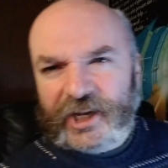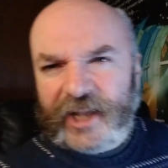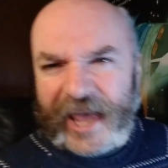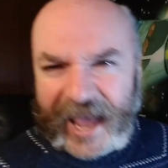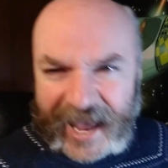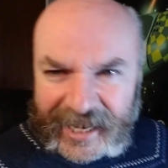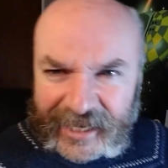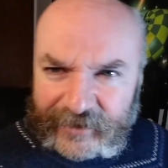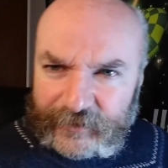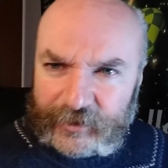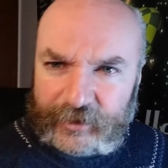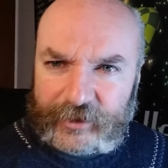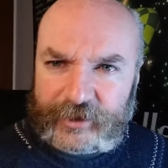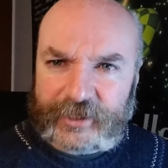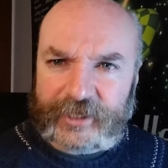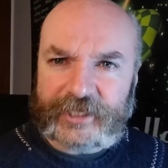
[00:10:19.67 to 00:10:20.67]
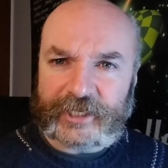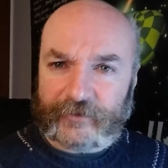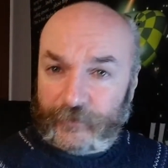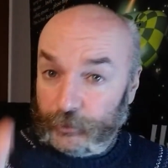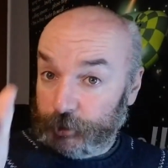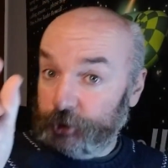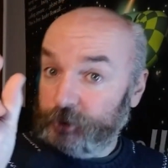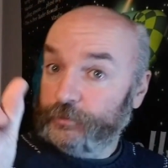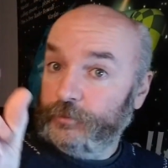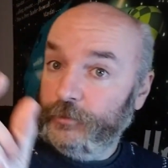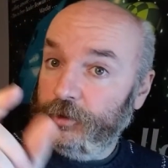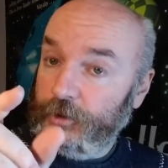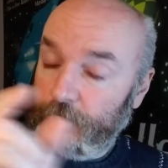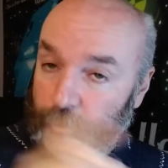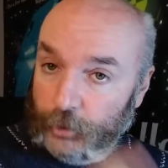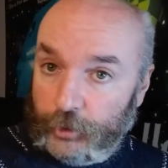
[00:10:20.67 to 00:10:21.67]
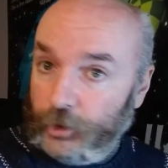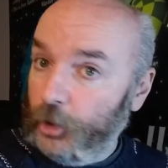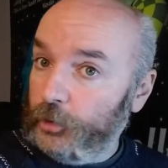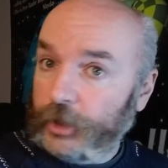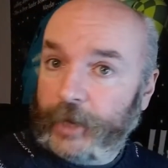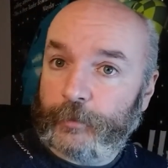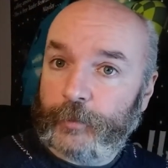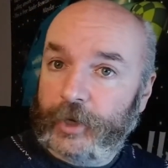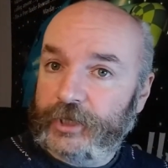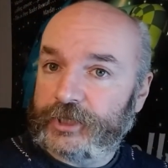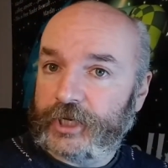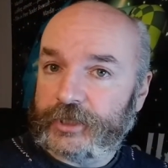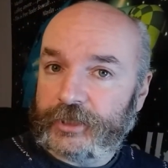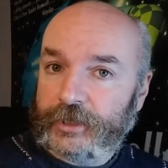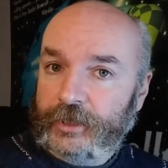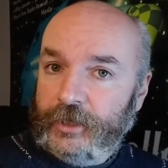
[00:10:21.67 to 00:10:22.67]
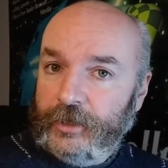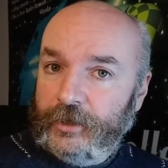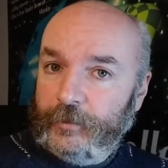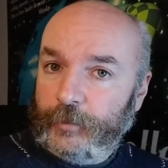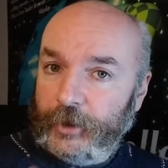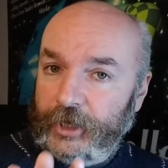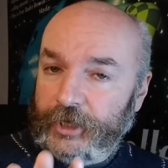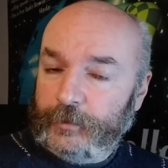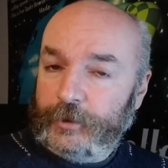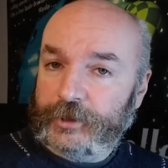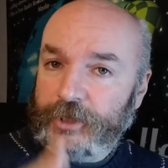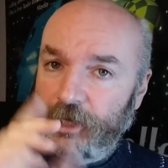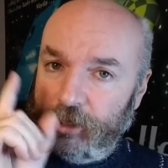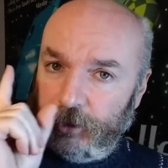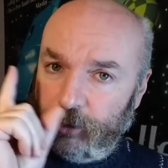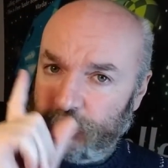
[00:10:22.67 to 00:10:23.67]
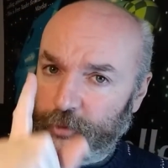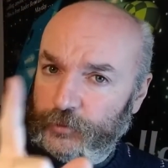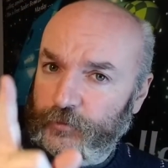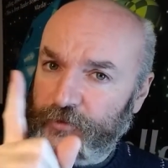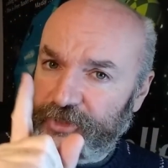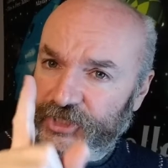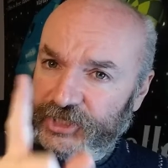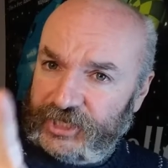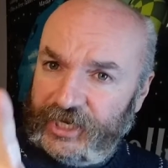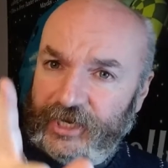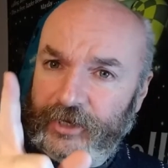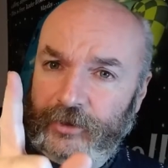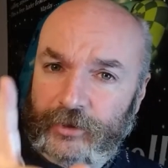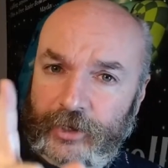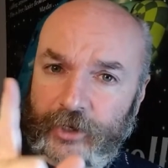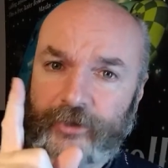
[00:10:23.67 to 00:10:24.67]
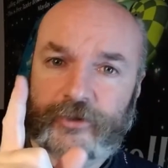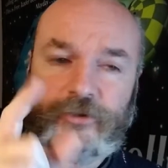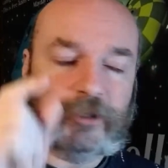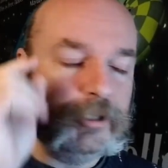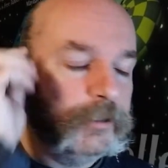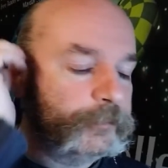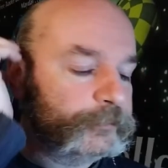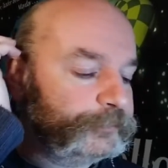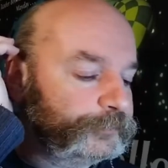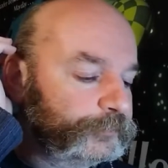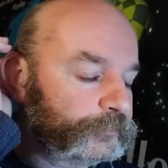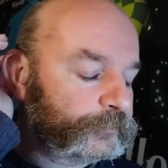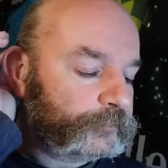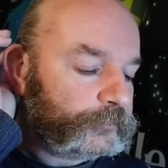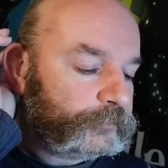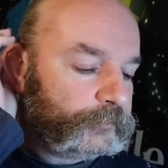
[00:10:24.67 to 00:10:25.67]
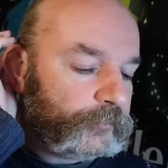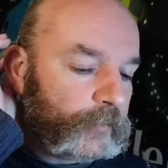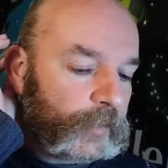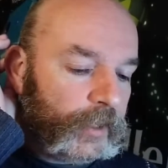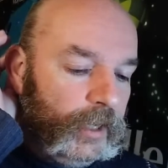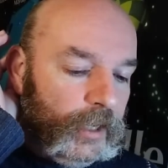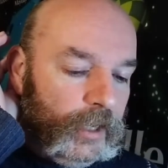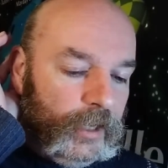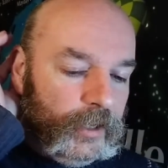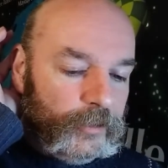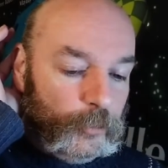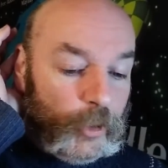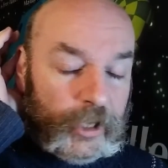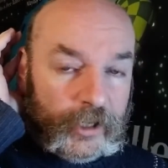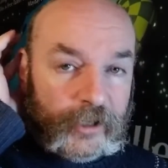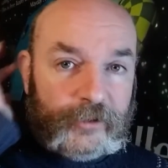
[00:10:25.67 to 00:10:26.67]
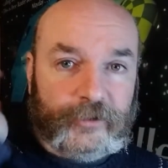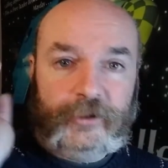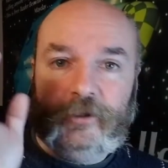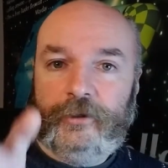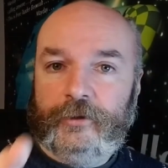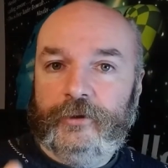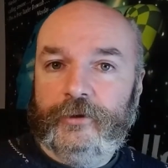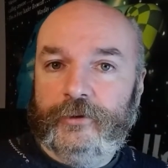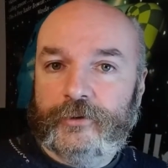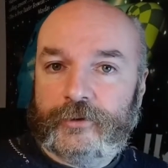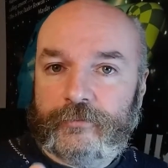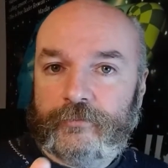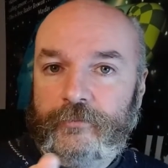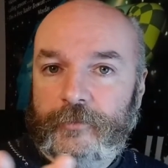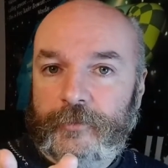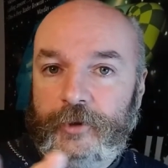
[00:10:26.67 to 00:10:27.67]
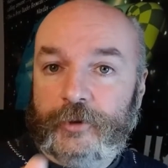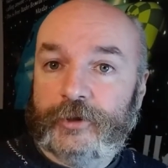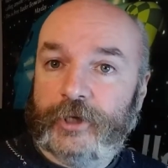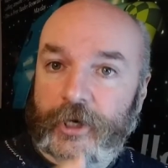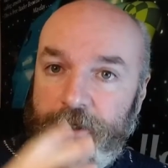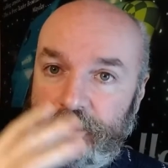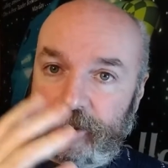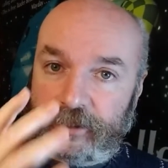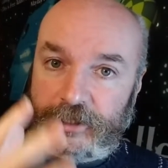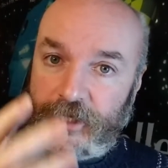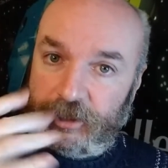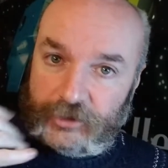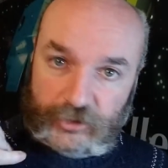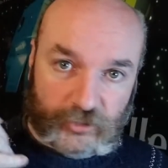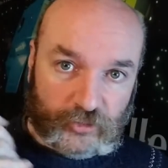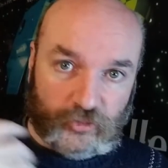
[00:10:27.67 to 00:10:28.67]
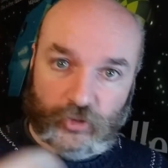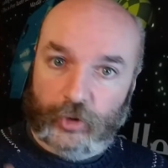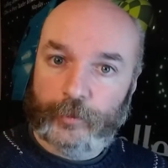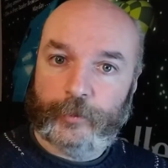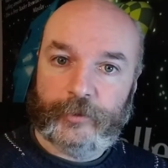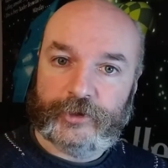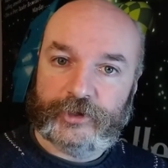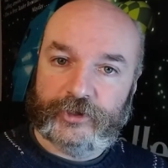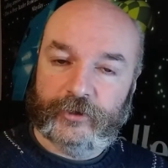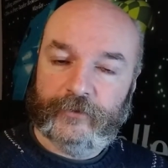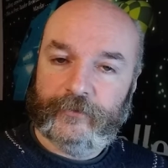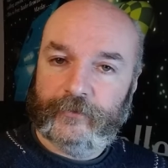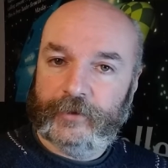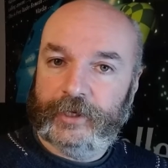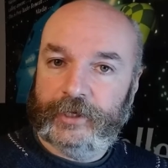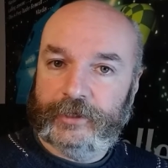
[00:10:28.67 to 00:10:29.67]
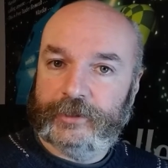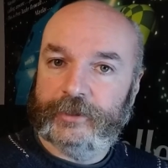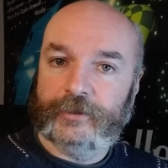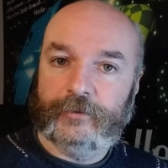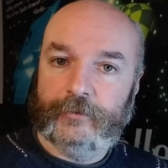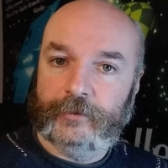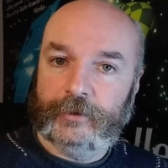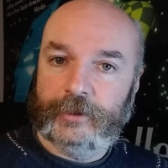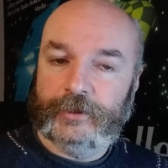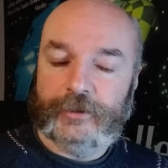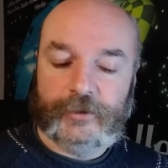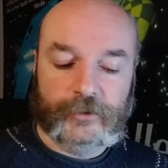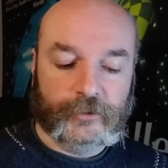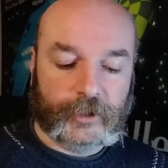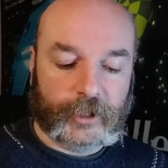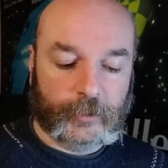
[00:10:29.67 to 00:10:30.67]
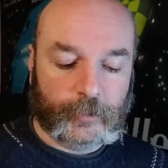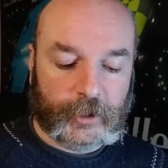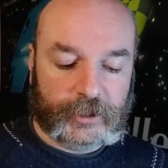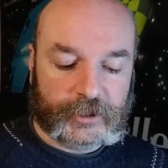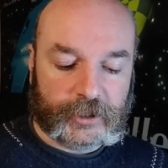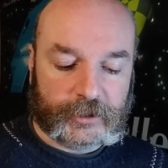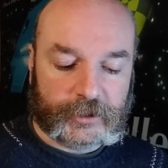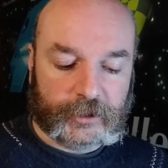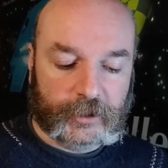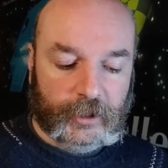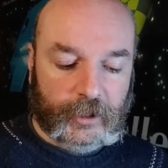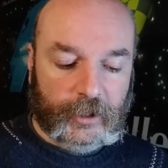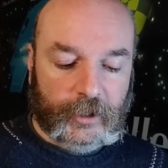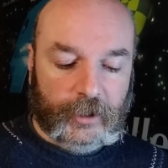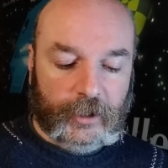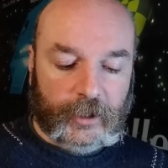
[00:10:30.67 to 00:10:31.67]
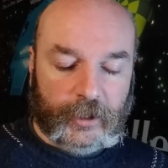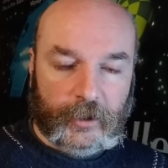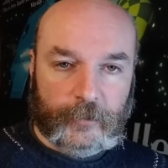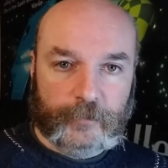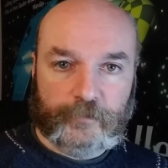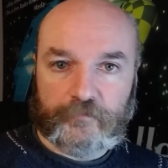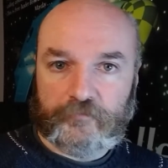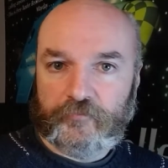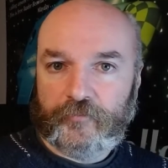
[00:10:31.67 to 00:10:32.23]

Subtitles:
a hell of a lot of detail for just not the whole campaign setting by any means. This is a single country. The way I think you use Harn, as I say, is to drop stuff into your campaign setting. I